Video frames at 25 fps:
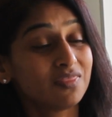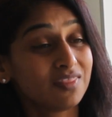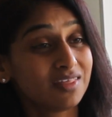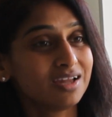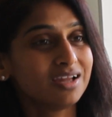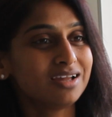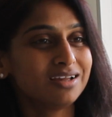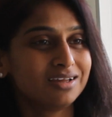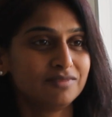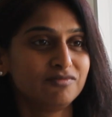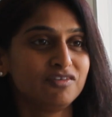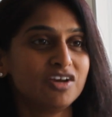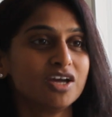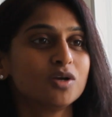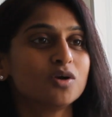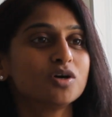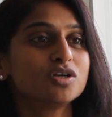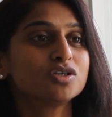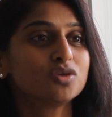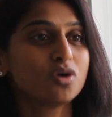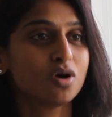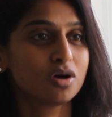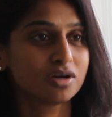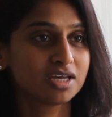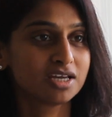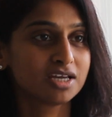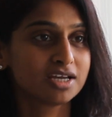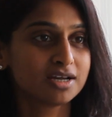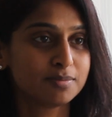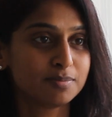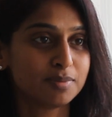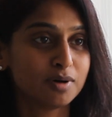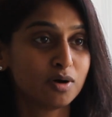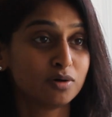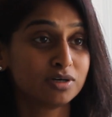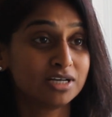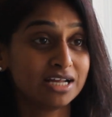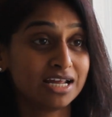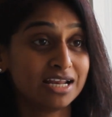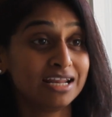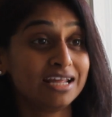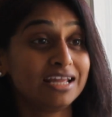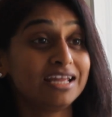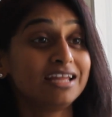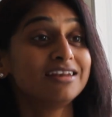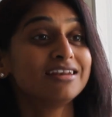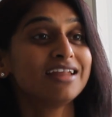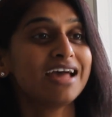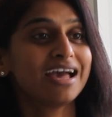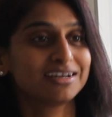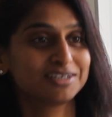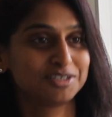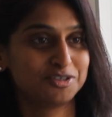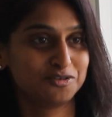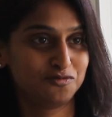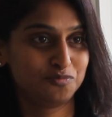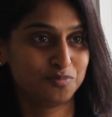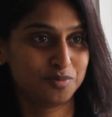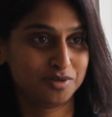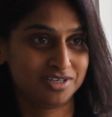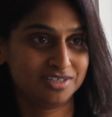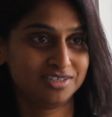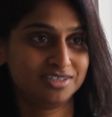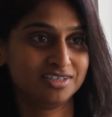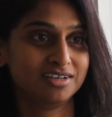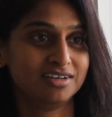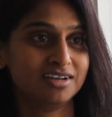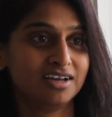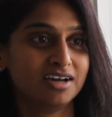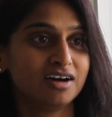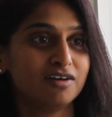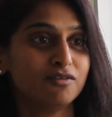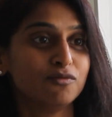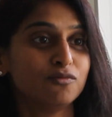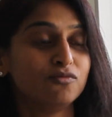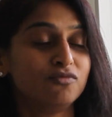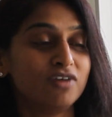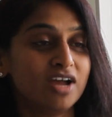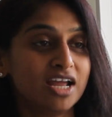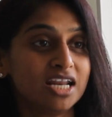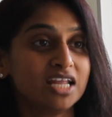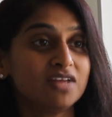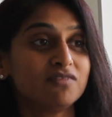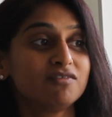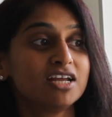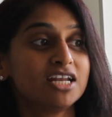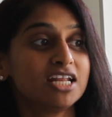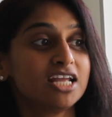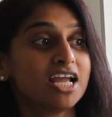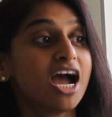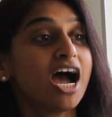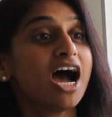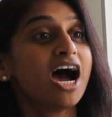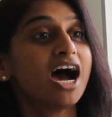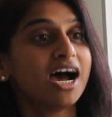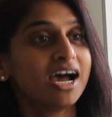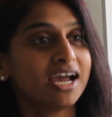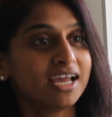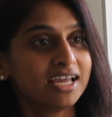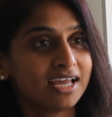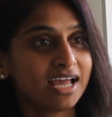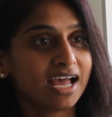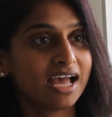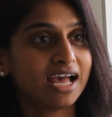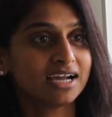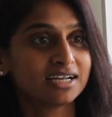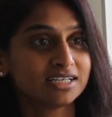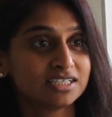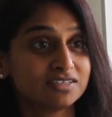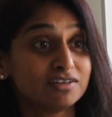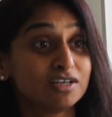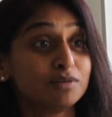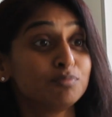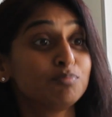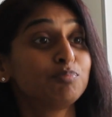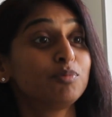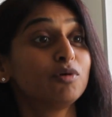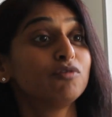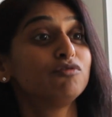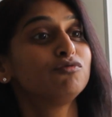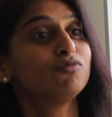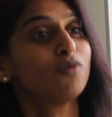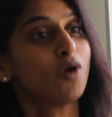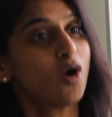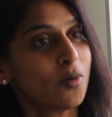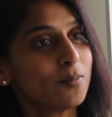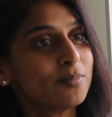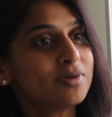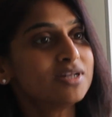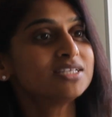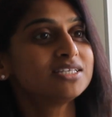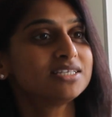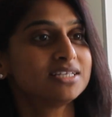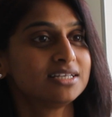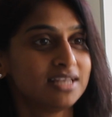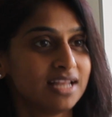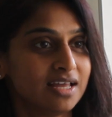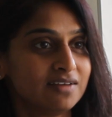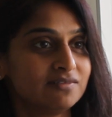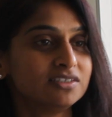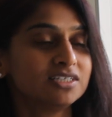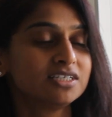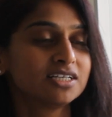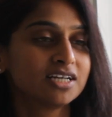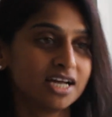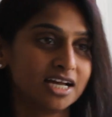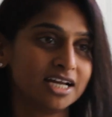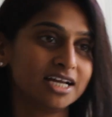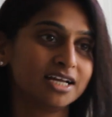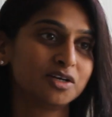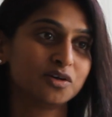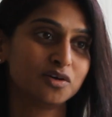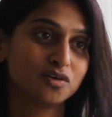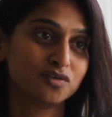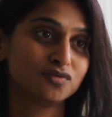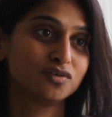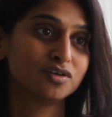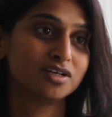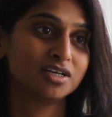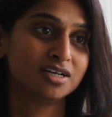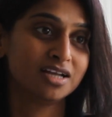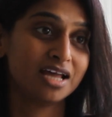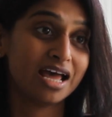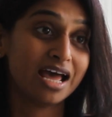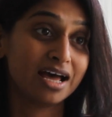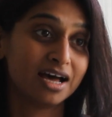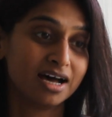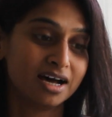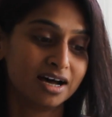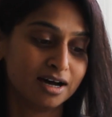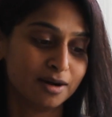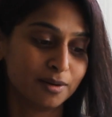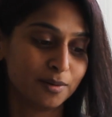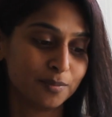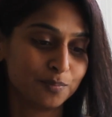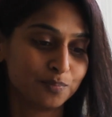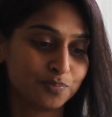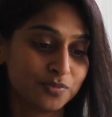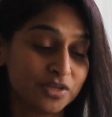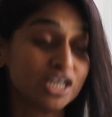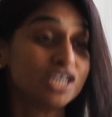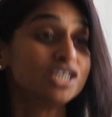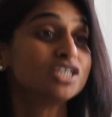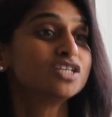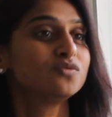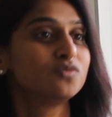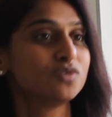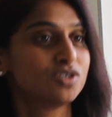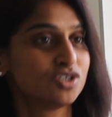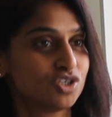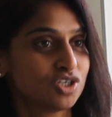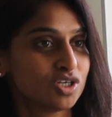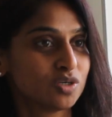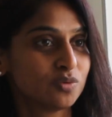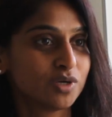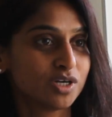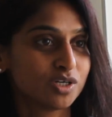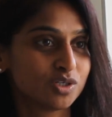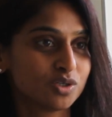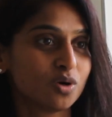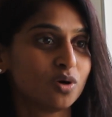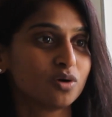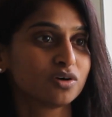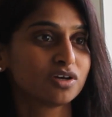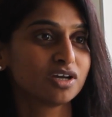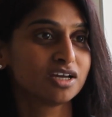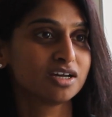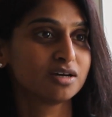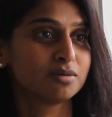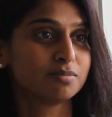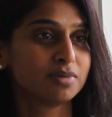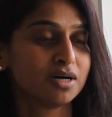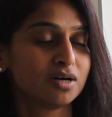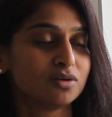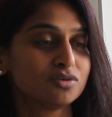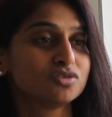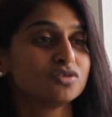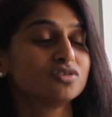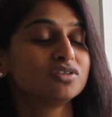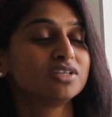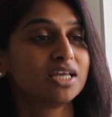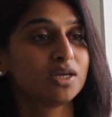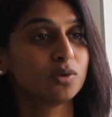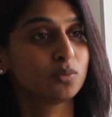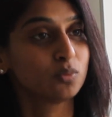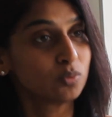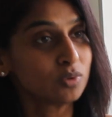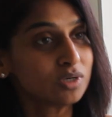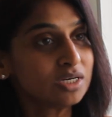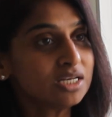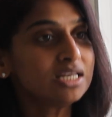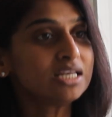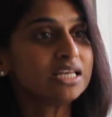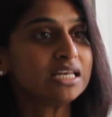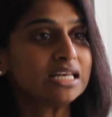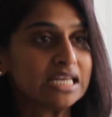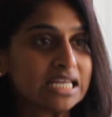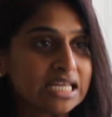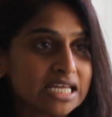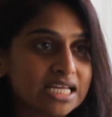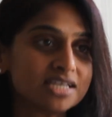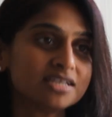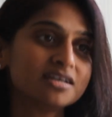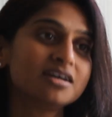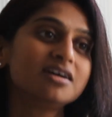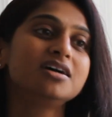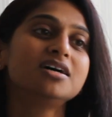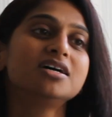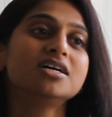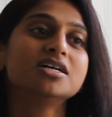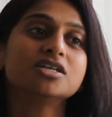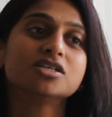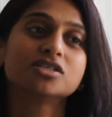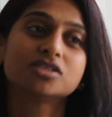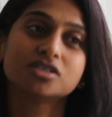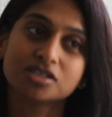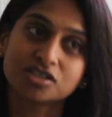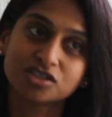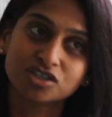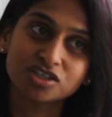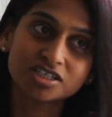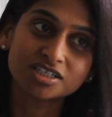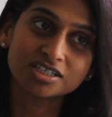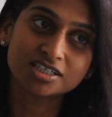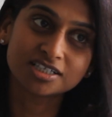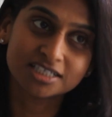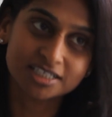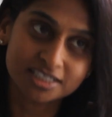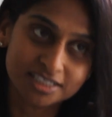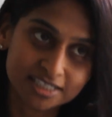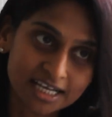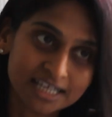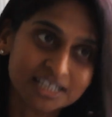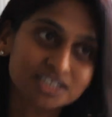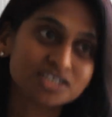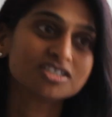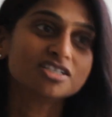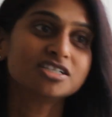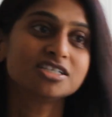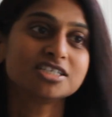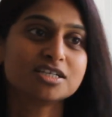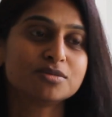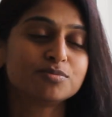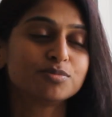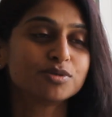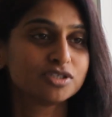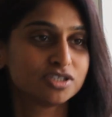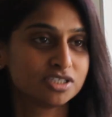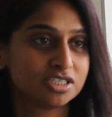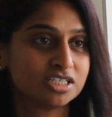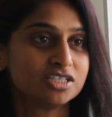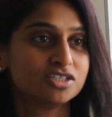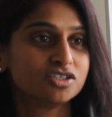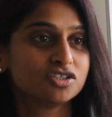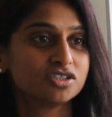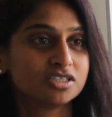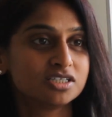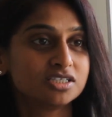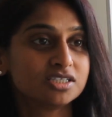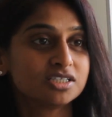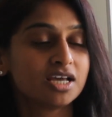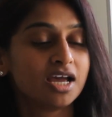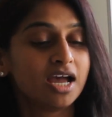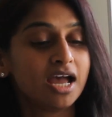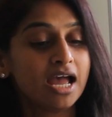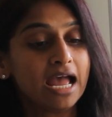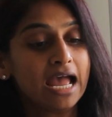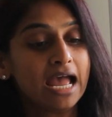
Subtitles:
we are not talking about an inactive person, a very, very high active and performance level kind of an individual we are talking about. So they will need surgical corrections and procedures.